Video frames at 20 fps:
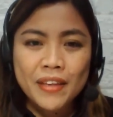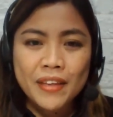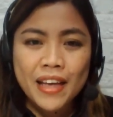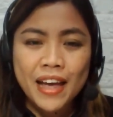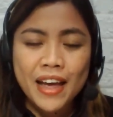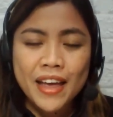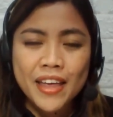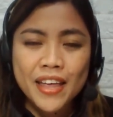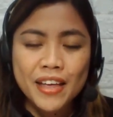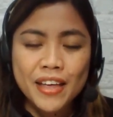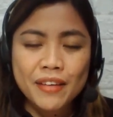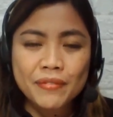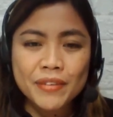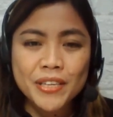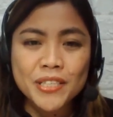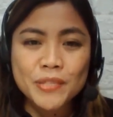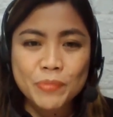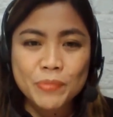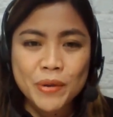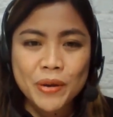I have
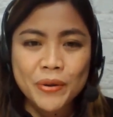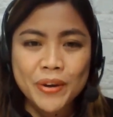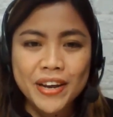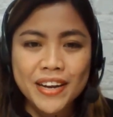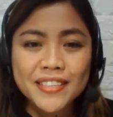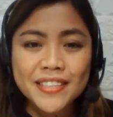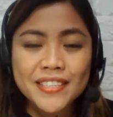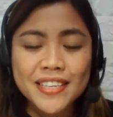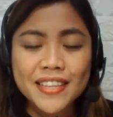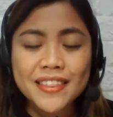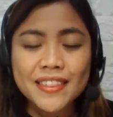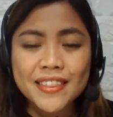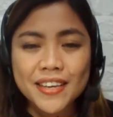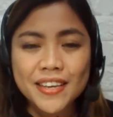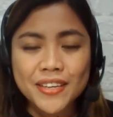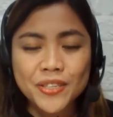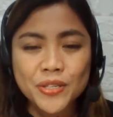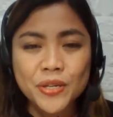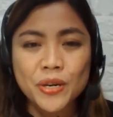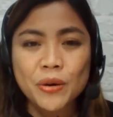experience in
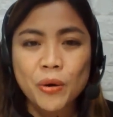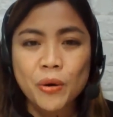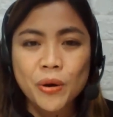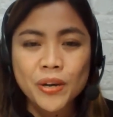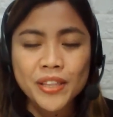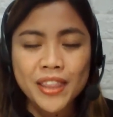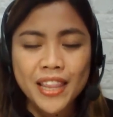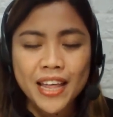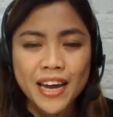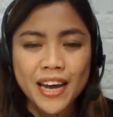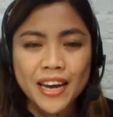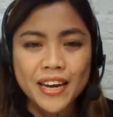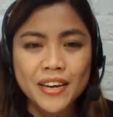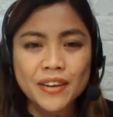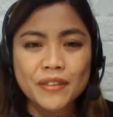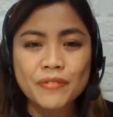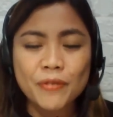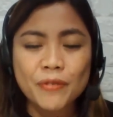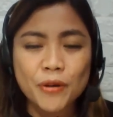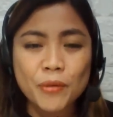teaching
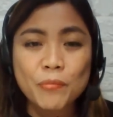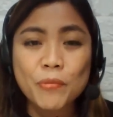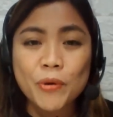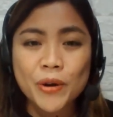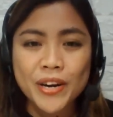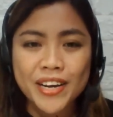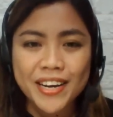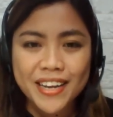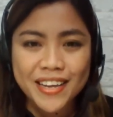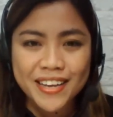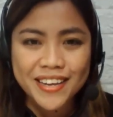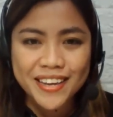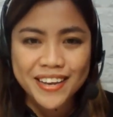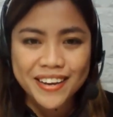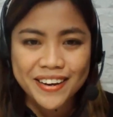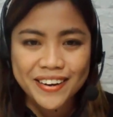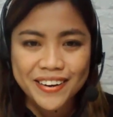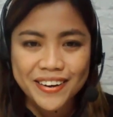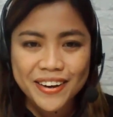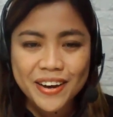online for more than a
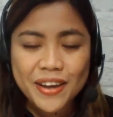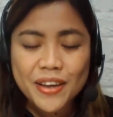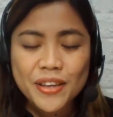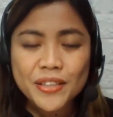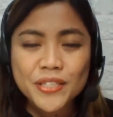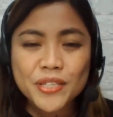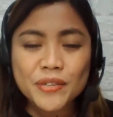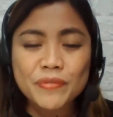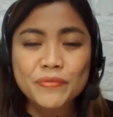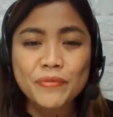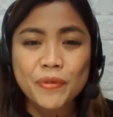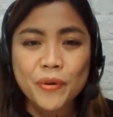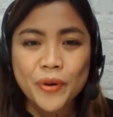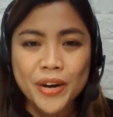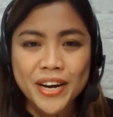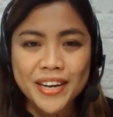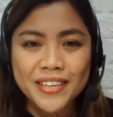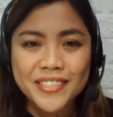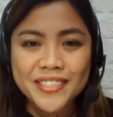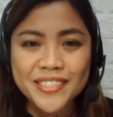year to
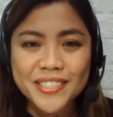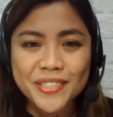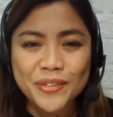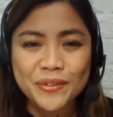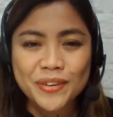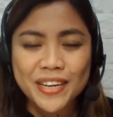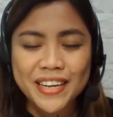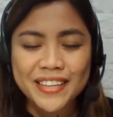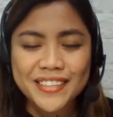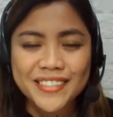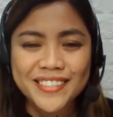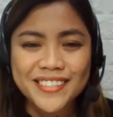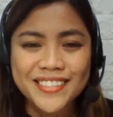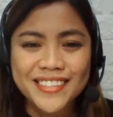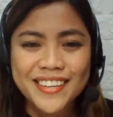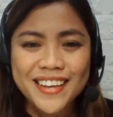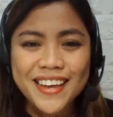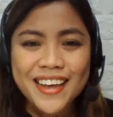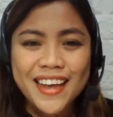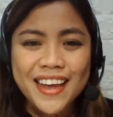foreign
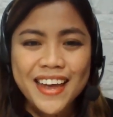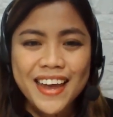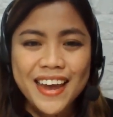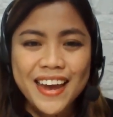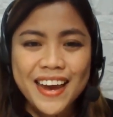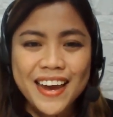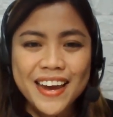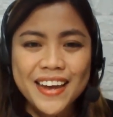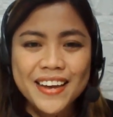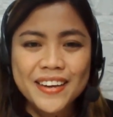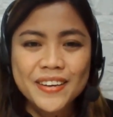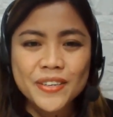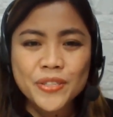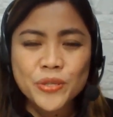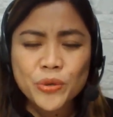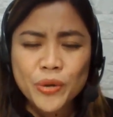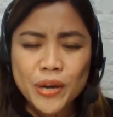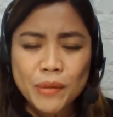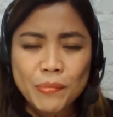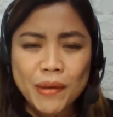students. And
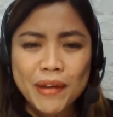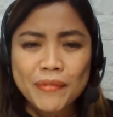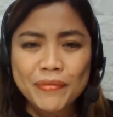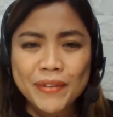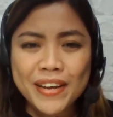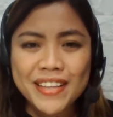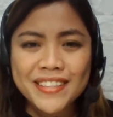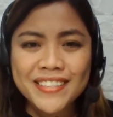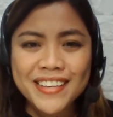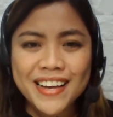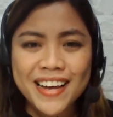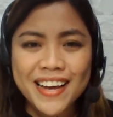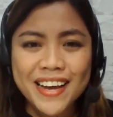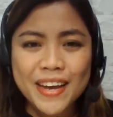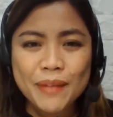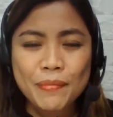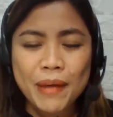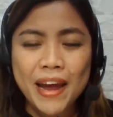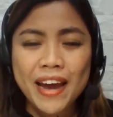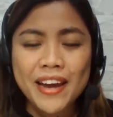during my free
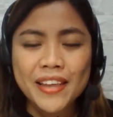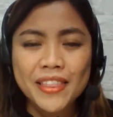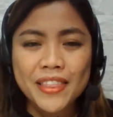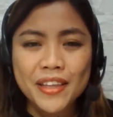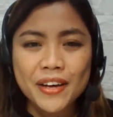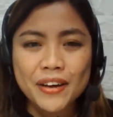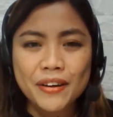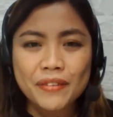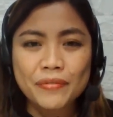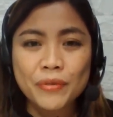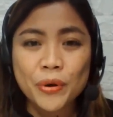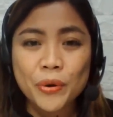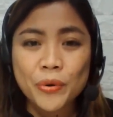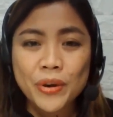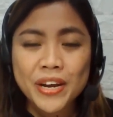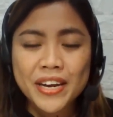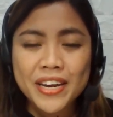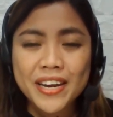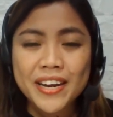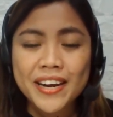time, I love
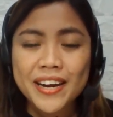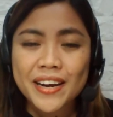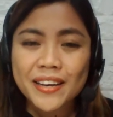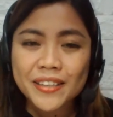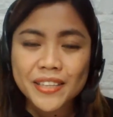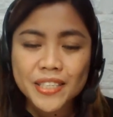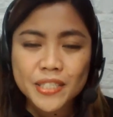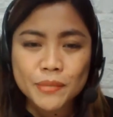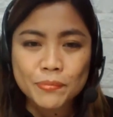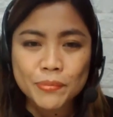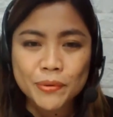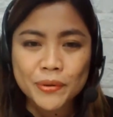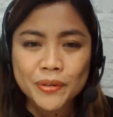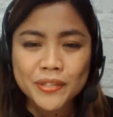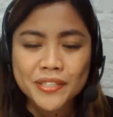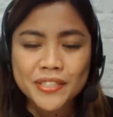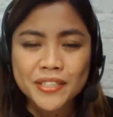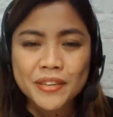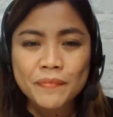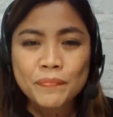reading English
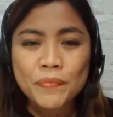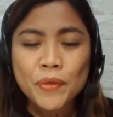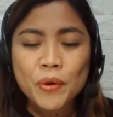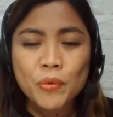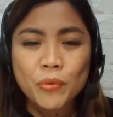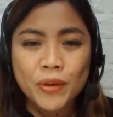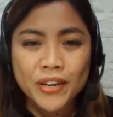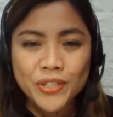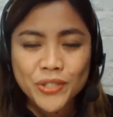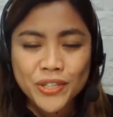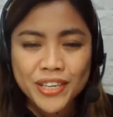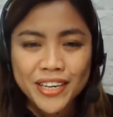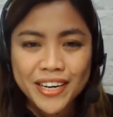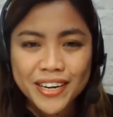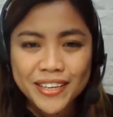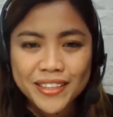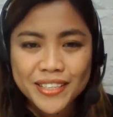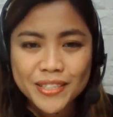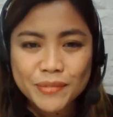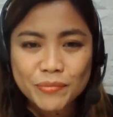books, watching
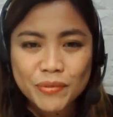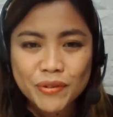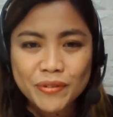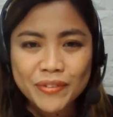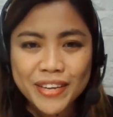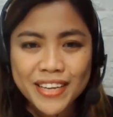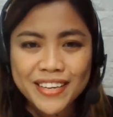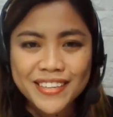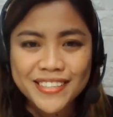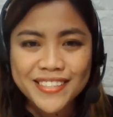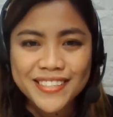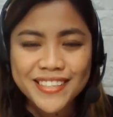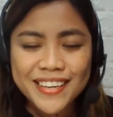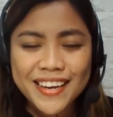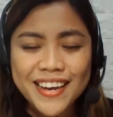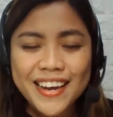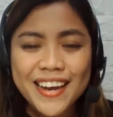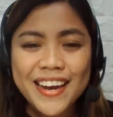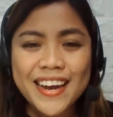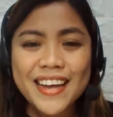English movies,
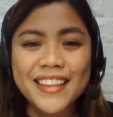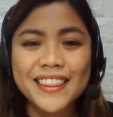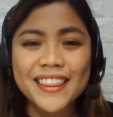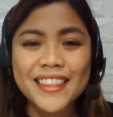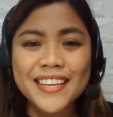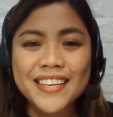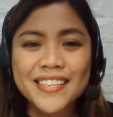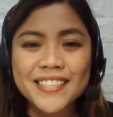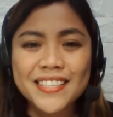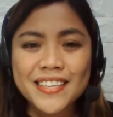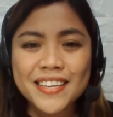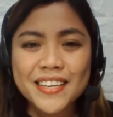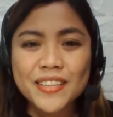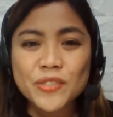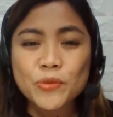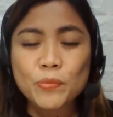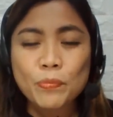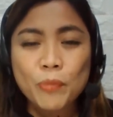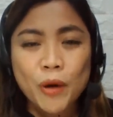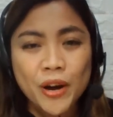and listening
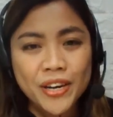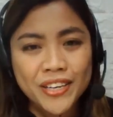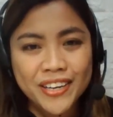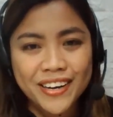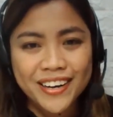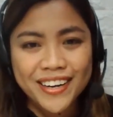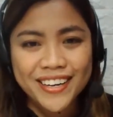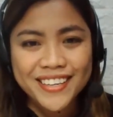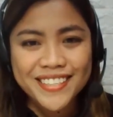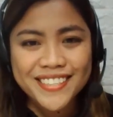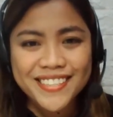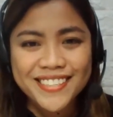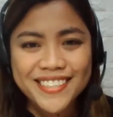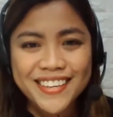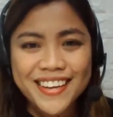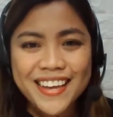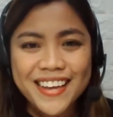to podcasts.